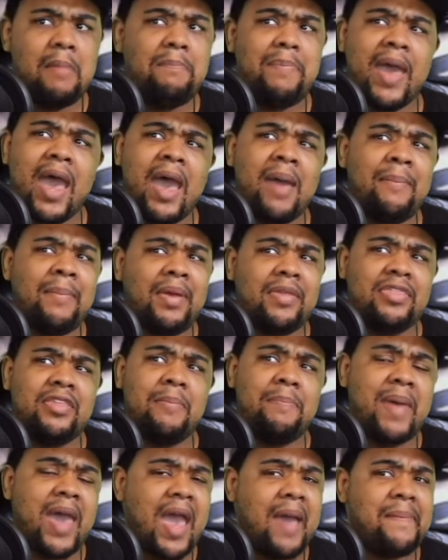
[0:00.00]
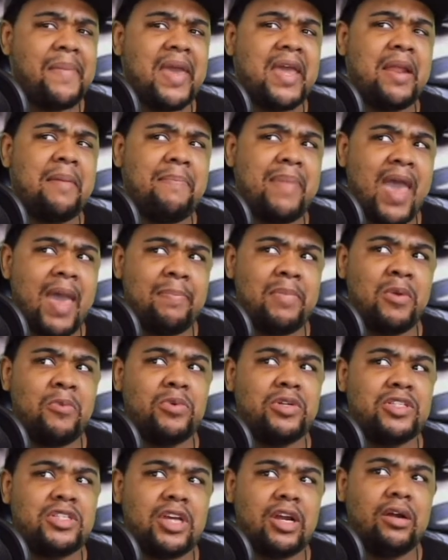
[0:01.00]
The Batman and Batman
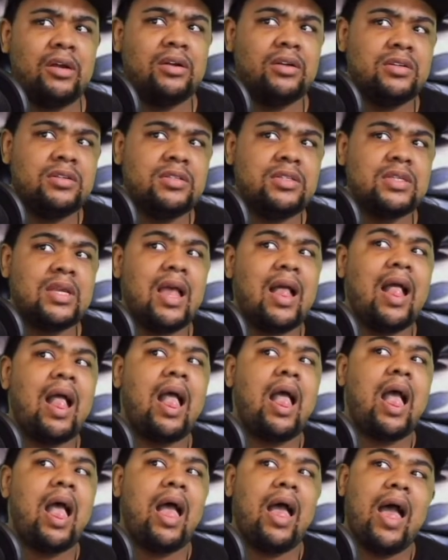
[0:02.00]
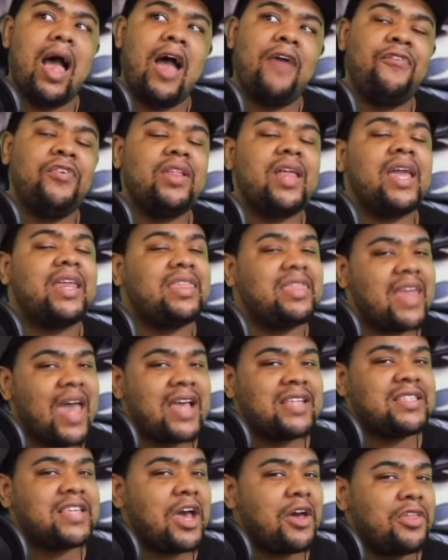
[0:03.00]
Returns, I feel like
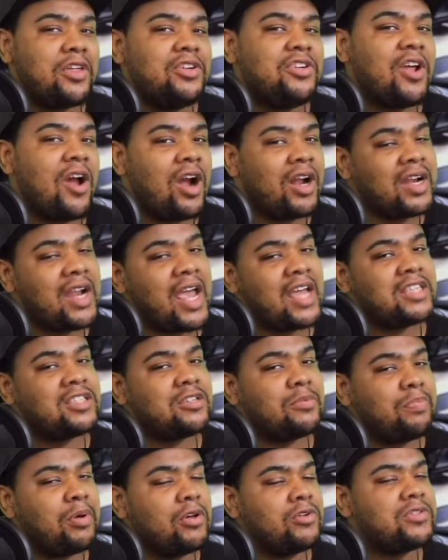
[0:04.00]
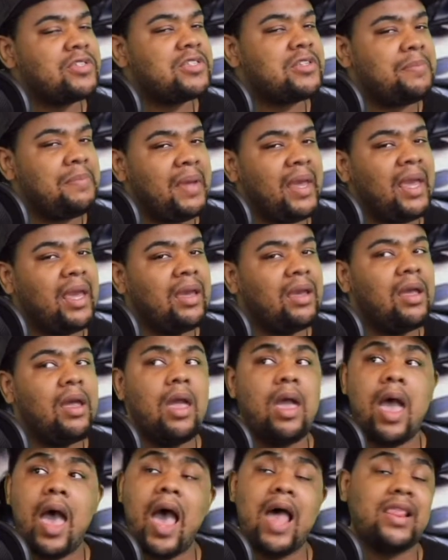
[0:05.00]
that's how the Dark Knight's supposed to be.
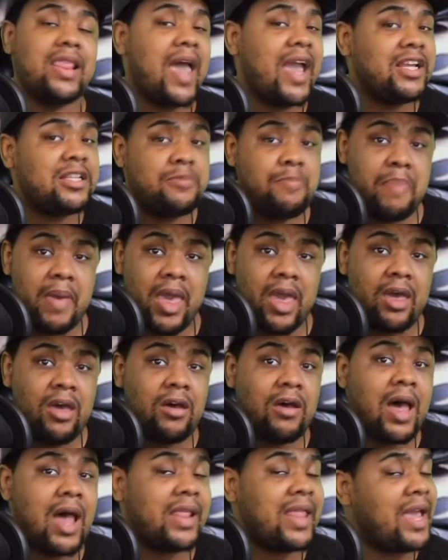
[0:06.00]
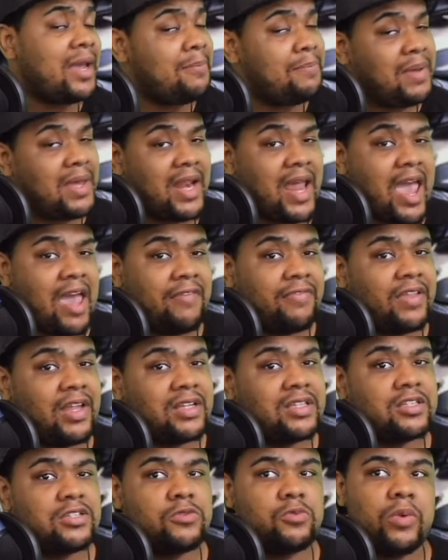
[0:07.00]
I like Bale. I like Ben
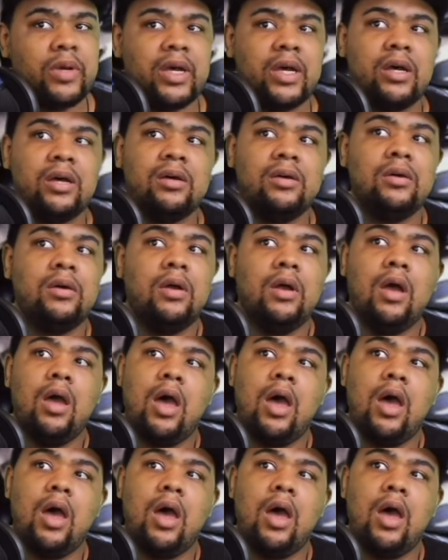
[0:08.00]
Affleck as well.